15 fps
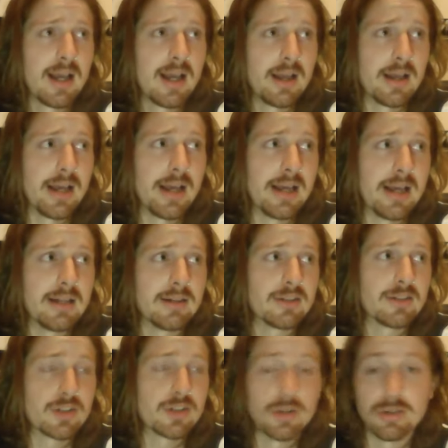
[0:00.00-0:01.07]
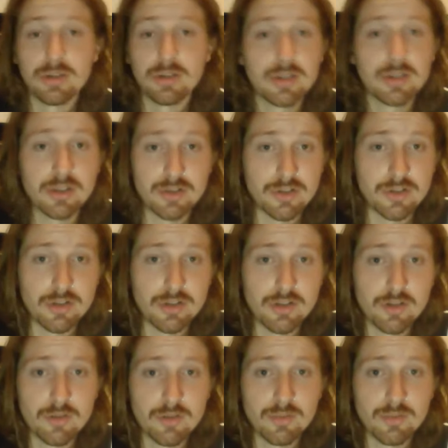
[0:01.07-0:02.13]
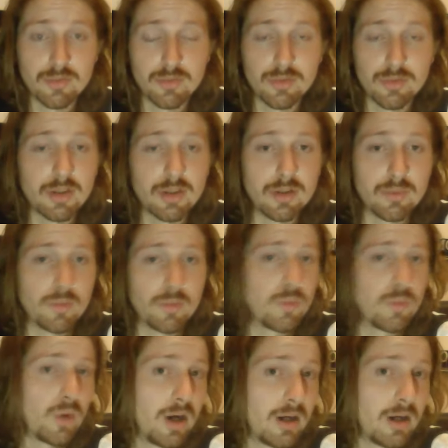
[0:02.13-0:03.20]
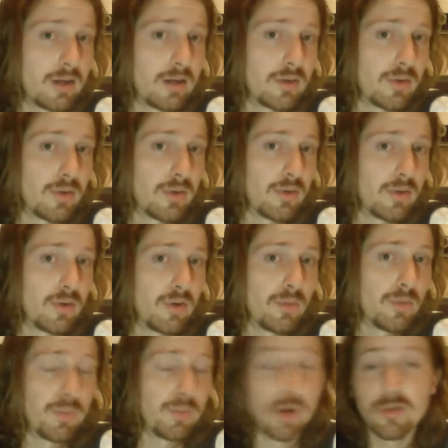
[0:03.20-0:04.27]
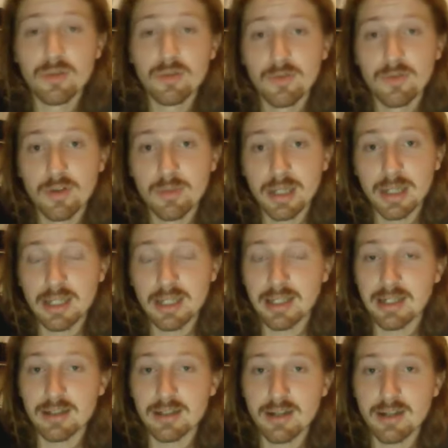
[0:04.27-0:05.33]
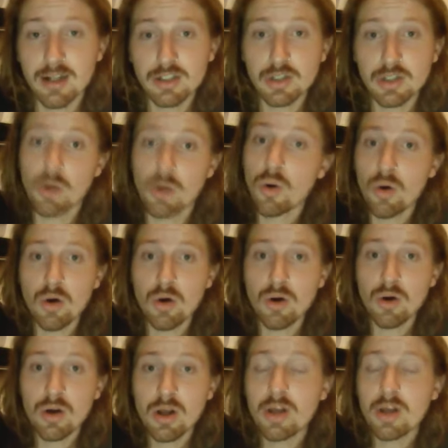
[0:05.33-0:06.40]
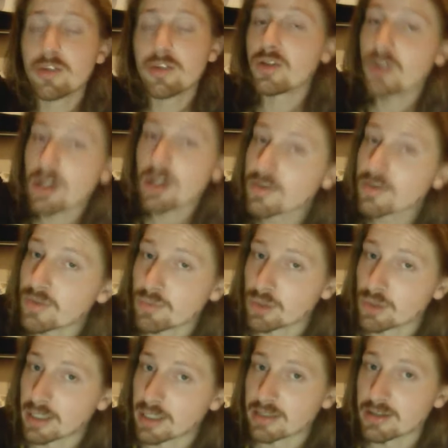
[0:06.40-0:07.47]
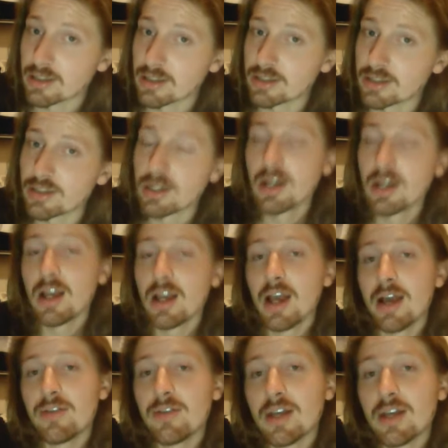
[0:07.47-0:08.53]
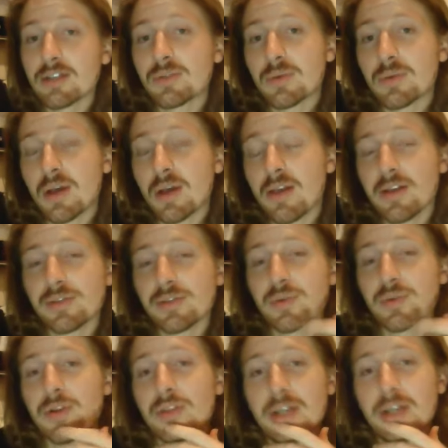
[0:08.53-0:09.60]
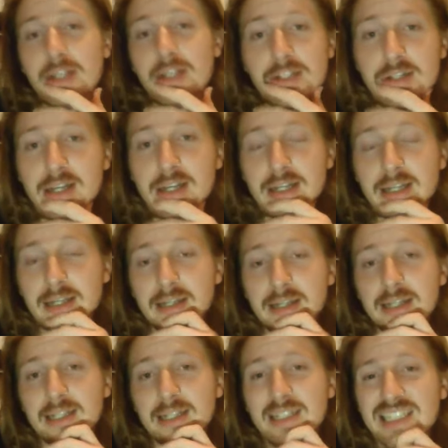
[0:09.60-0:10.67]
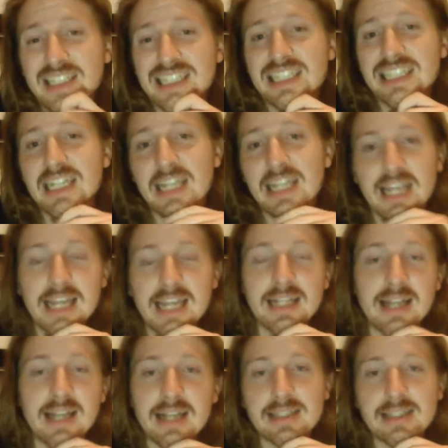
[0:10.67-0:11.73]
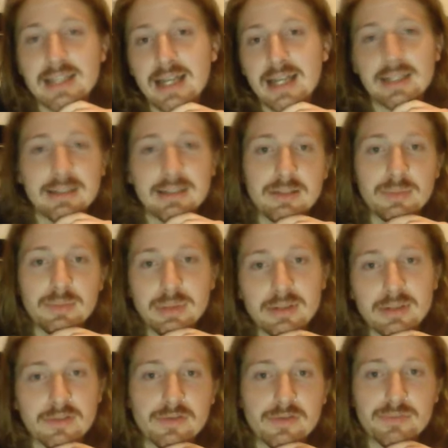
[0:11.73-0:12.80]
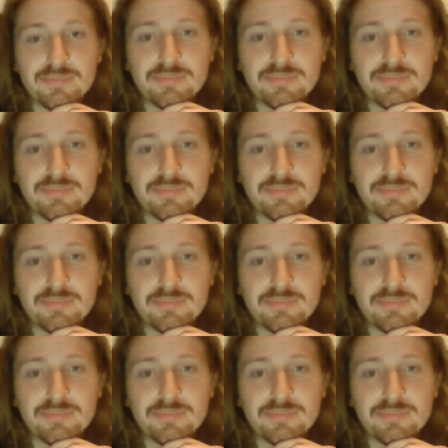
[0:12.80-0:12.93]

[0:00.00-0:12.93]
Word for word: And sure, you can assume that one or both of them are going to get a touch, or that none of them will get a touch. And that's uh, that's what I think he, he he lacks that little bit of,